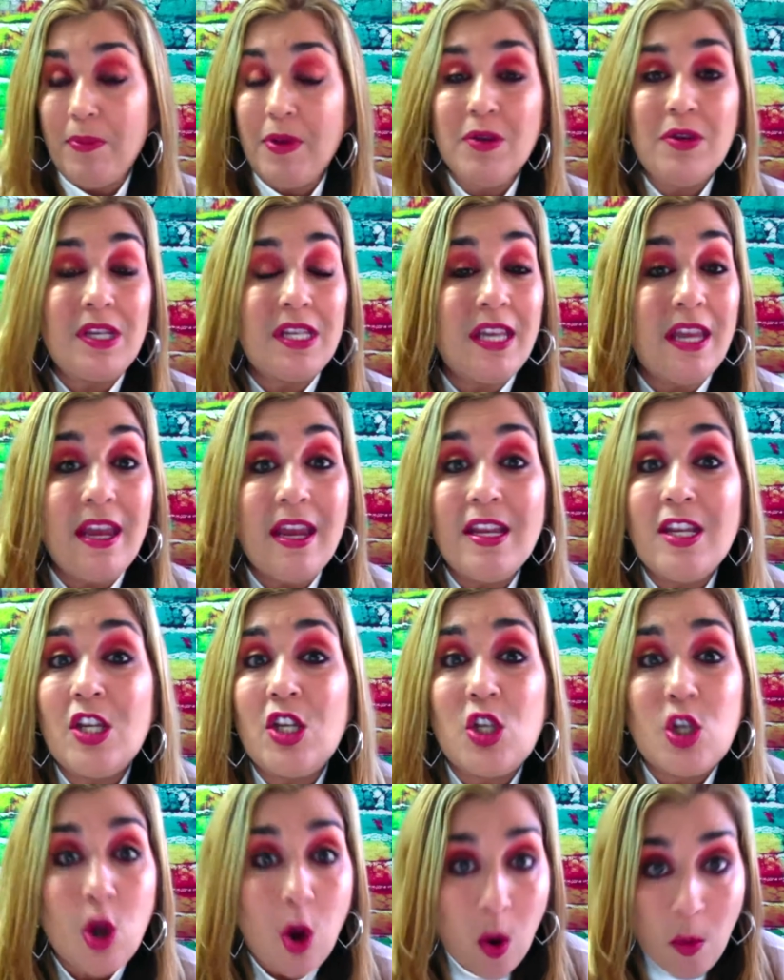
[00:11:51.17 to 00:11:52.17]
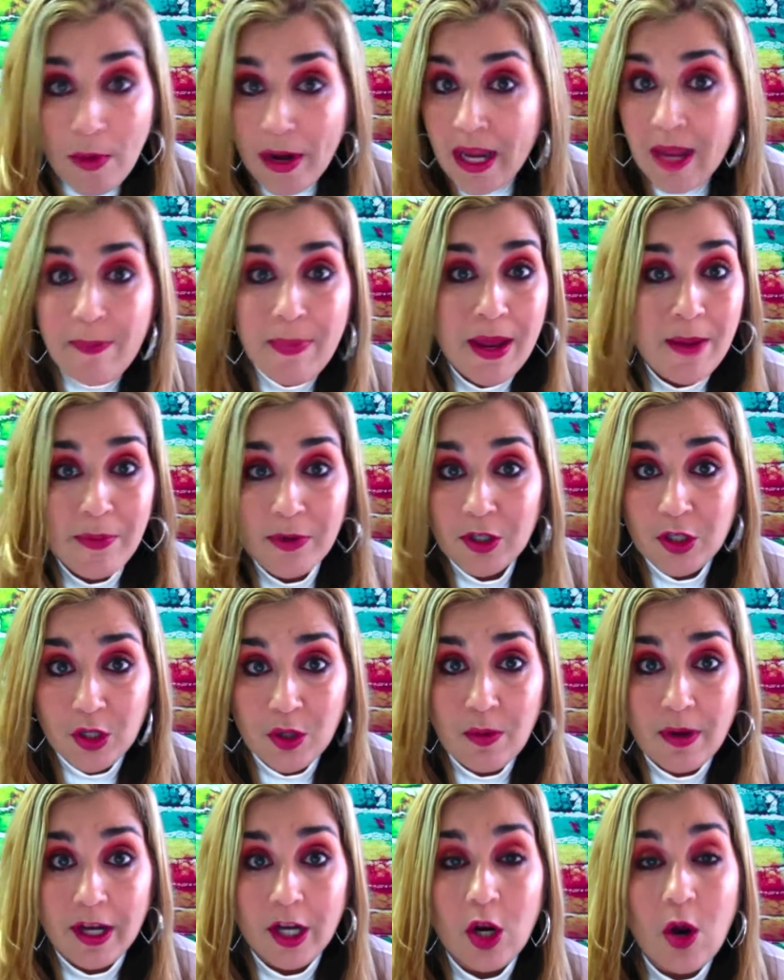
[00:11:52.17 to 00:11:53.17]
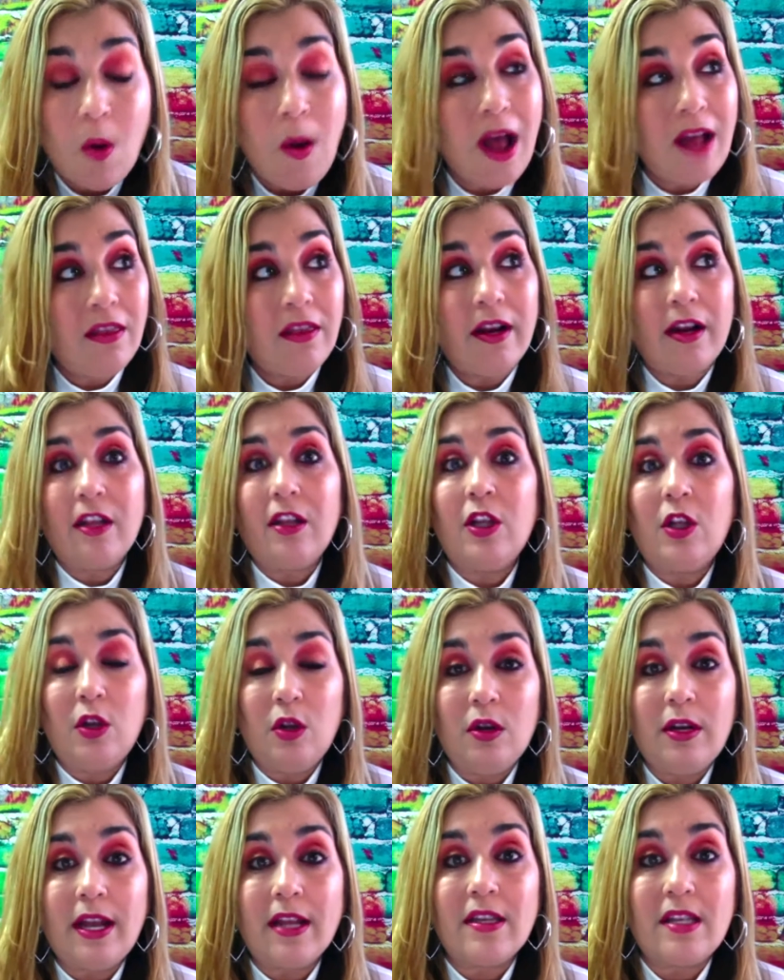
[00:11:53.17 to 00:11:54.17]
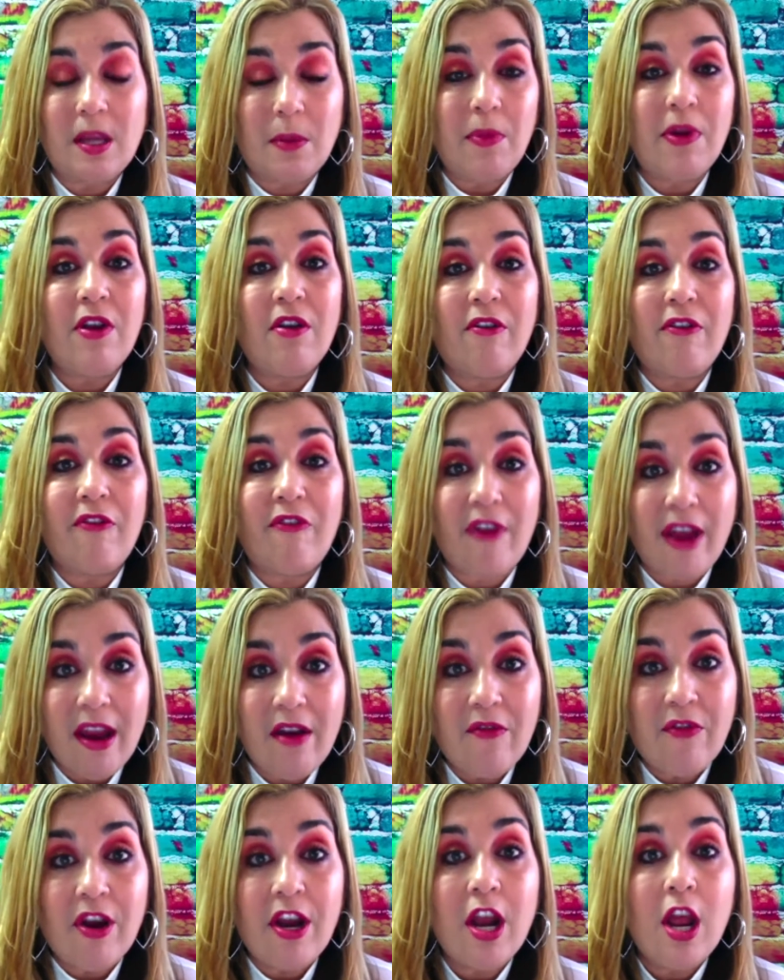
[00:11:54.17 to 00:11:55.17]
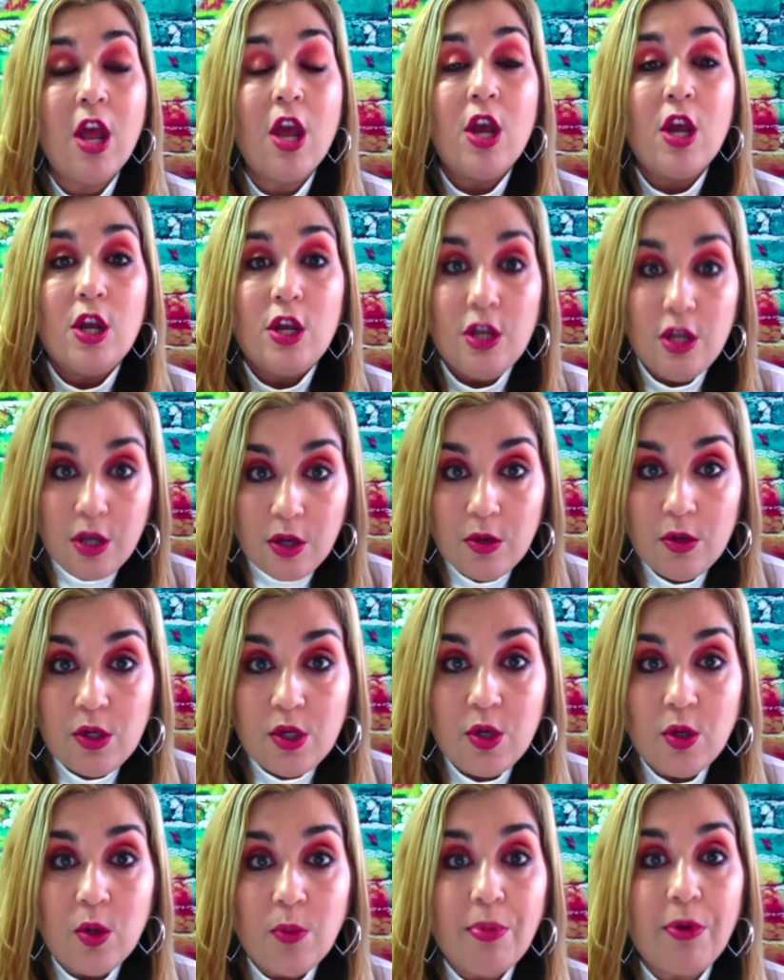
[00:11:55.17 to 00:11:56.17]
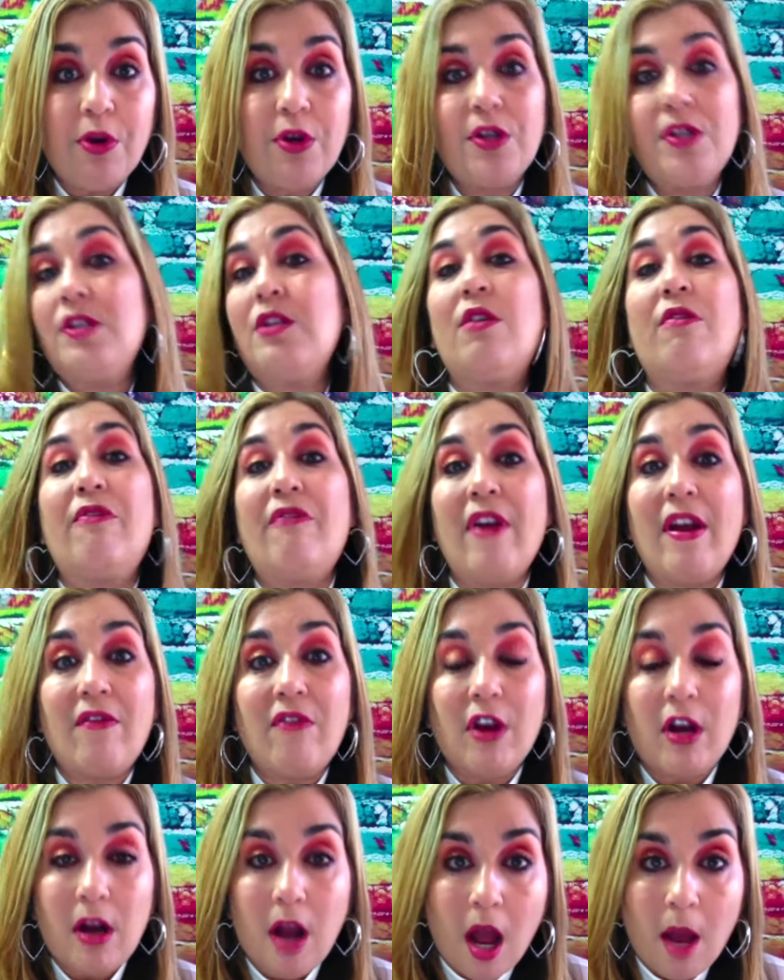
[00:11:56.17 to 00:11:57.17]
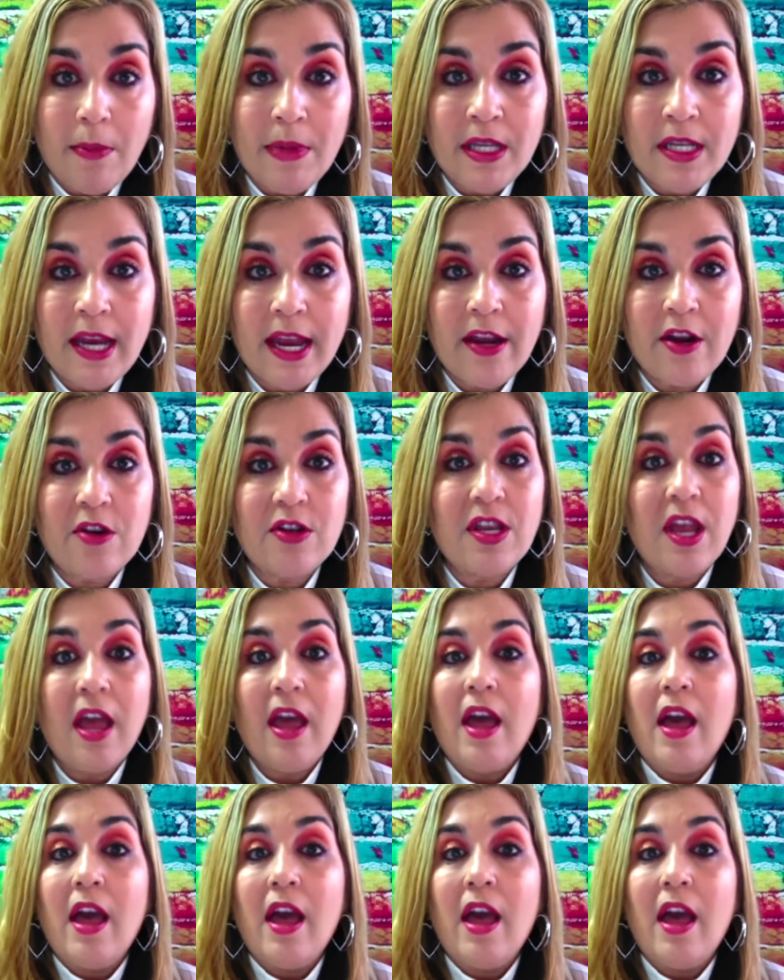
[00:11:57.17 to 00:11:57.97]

You see so many people do it. Go out there and look at some of your favorite YouTubers, your favorite commentators.